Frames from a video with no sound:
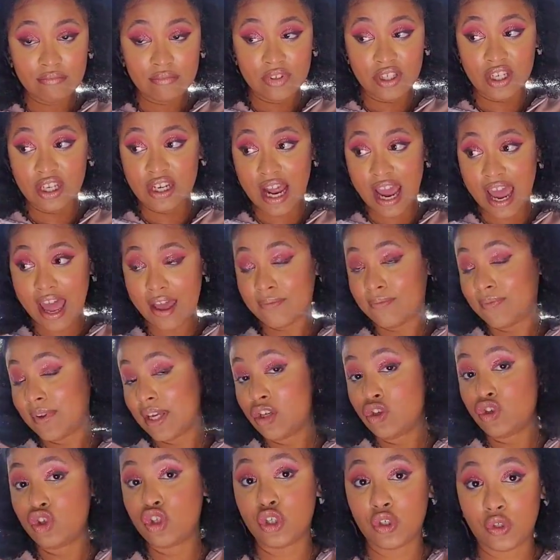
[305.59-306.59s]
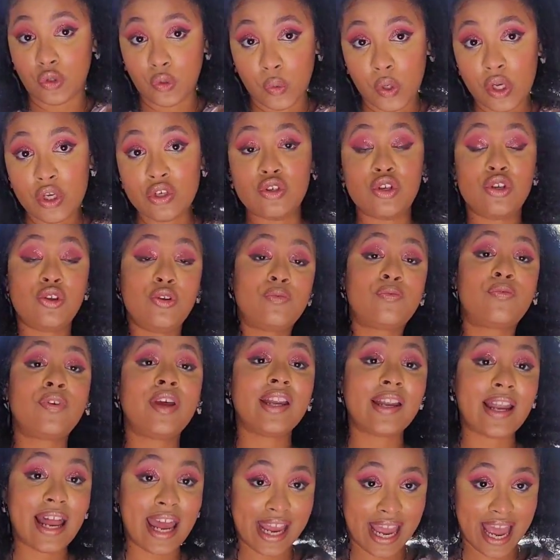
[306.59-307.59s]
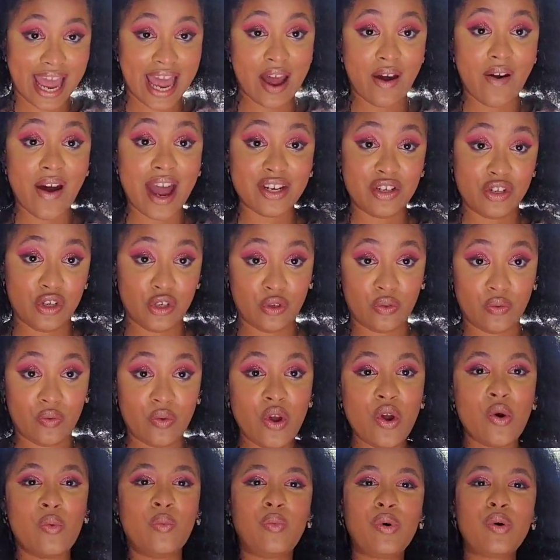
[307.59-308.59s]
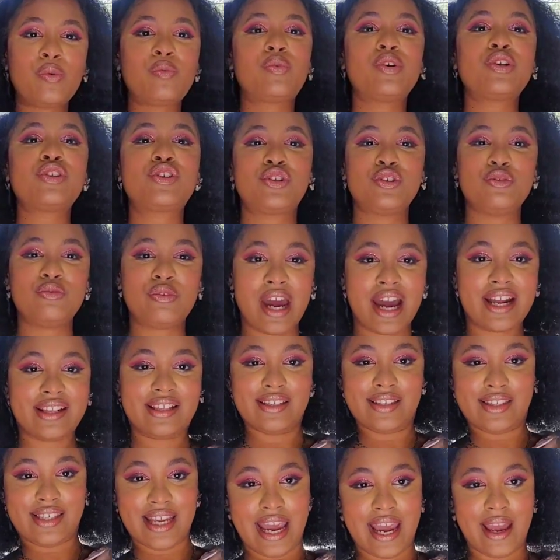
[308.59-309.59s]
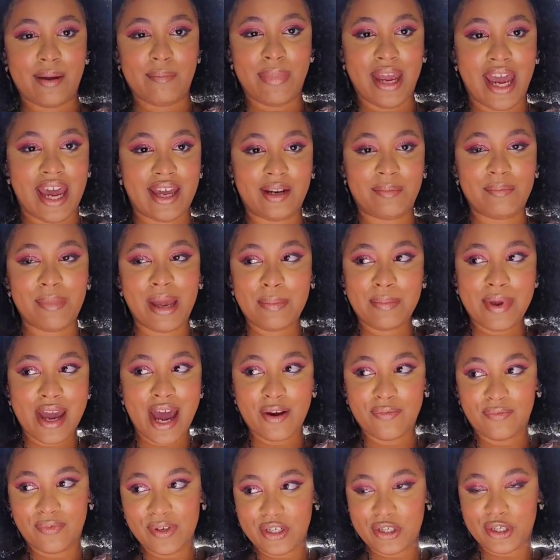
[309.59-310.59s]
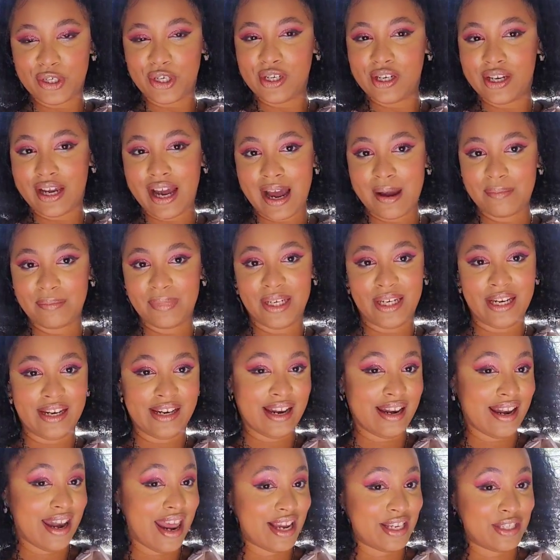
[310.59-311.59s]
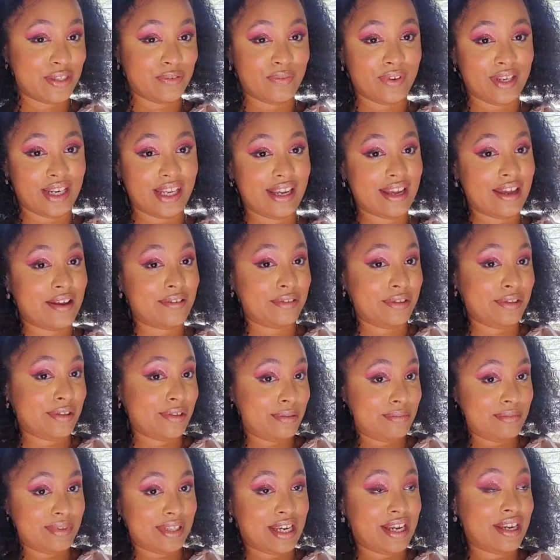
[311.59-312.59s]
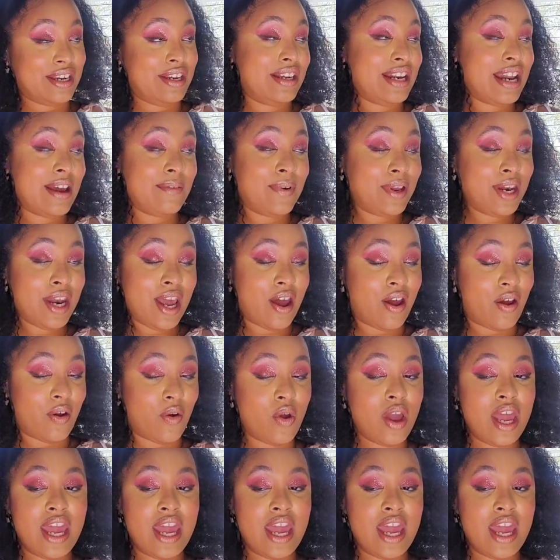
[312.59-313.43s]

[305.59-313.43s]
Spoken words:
Did I offend you? Do you feel like how I do? What you got to say about it? Maybe I'll feature your comment in the next video. You know what I'm saying? You never know.